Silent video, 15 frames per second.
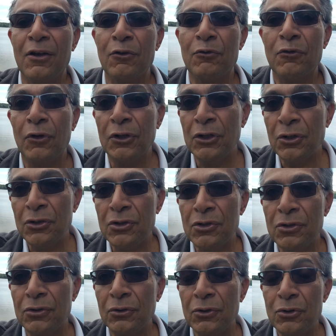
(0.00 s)
for you
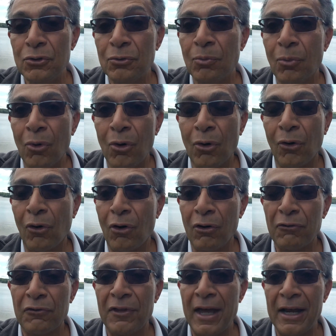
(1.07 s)
to do more
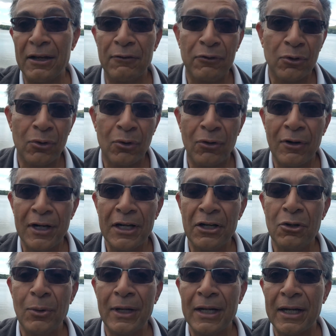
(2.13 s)
of that if you're already
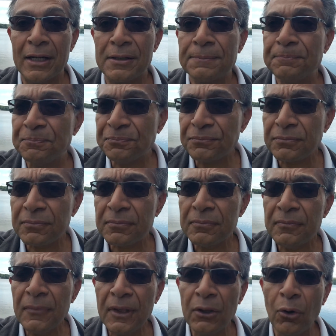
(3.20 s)
doing it
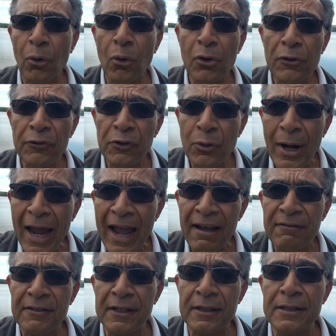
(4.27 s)
or if you
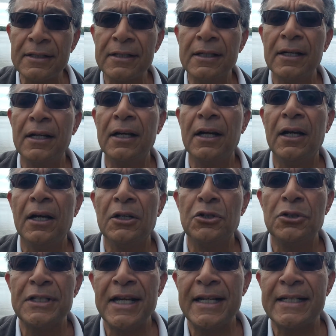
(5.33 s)
haven't
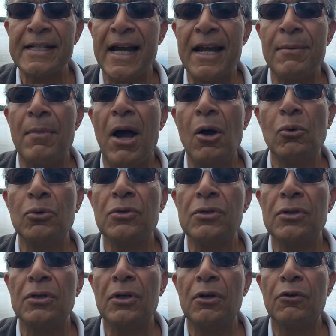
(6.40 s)
to take time
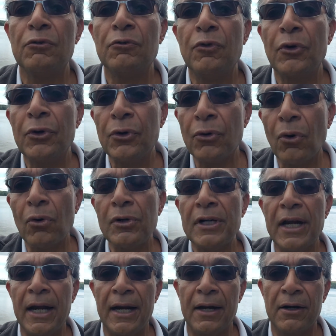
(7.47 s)
out for your own
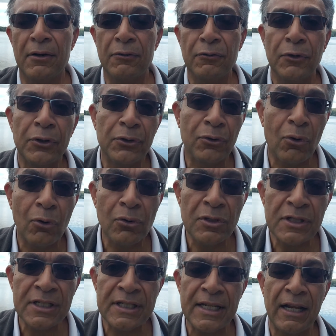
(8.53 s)
care for your
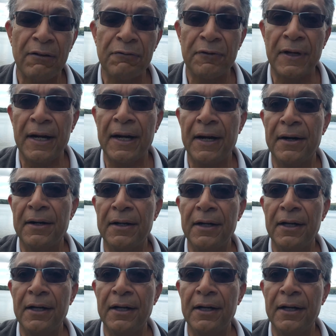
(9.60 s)
own self-care